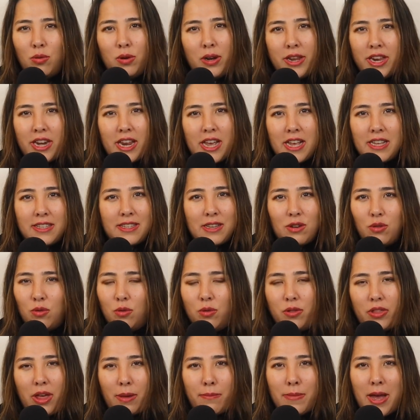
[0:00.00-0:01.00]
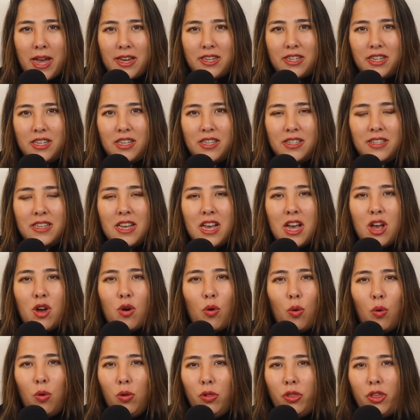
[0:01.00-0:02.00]
it is and all that matters.
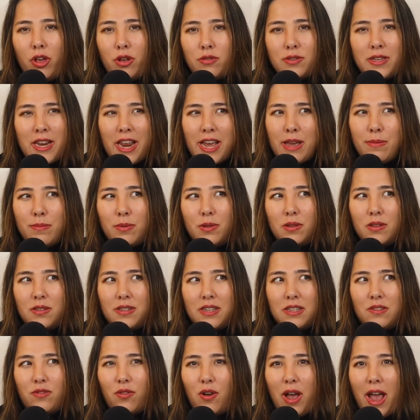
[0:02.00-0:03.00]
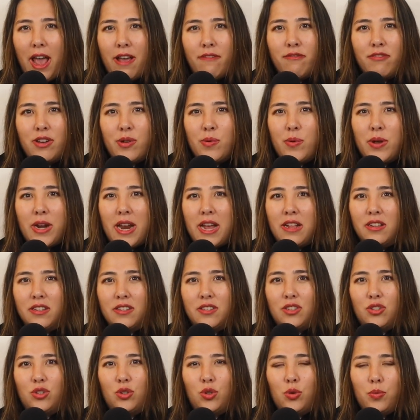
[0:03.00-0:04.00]
All those labels is for everyone
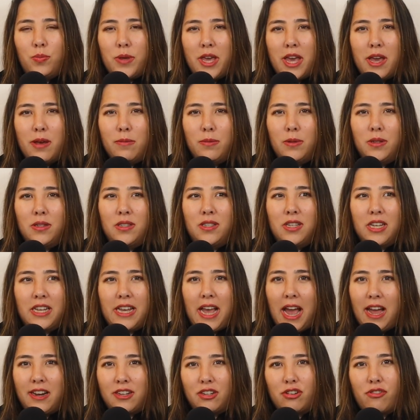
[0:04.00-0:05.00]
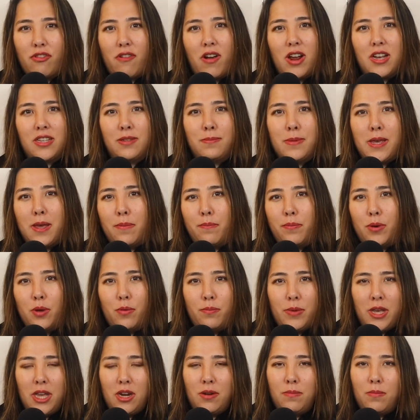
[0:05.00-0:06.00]
else to be able to categorize me and
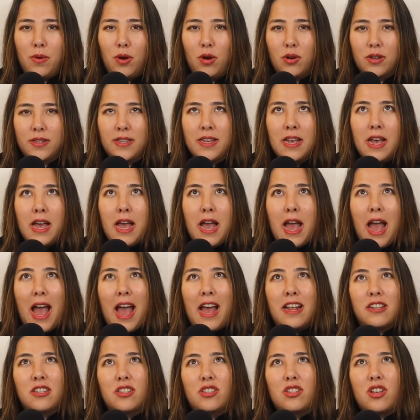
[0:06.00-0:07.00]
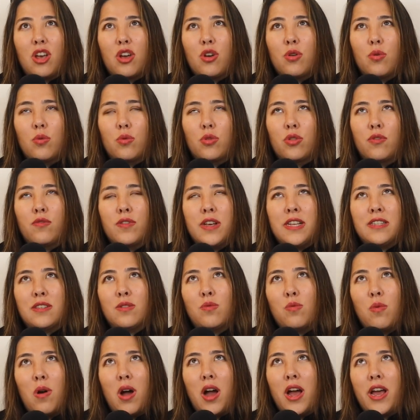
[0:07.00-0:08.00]
put me in a box. And so the
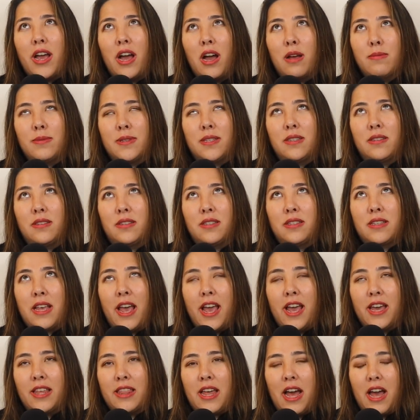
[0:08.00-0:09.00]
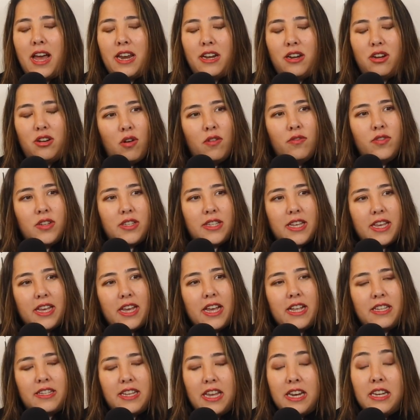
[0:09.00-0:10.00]
reason why I'm saying that, and obviously
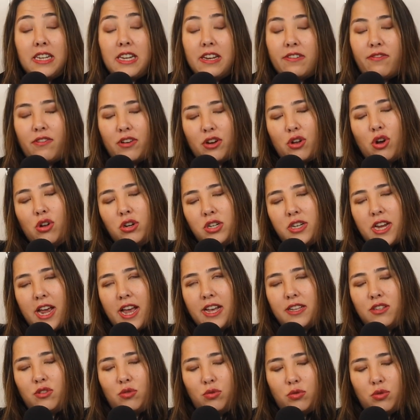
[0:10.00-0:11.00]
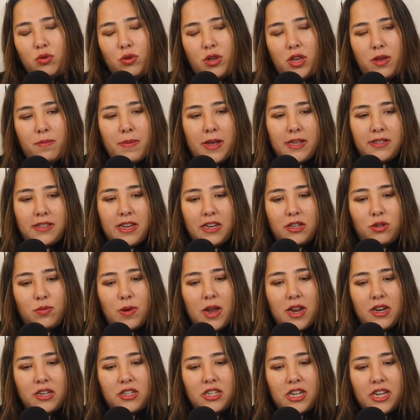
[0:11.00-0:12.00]
it's in different contexts, you're talking about
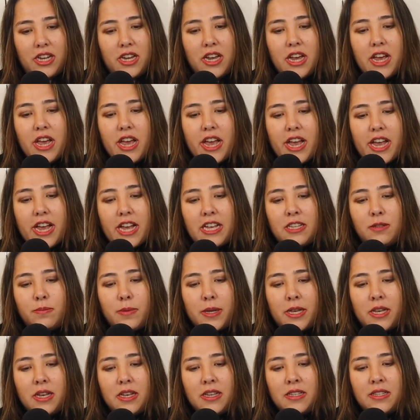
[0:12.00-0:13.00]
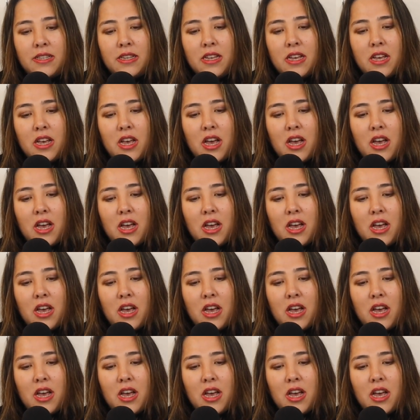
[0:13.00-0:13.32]
sexuality, is because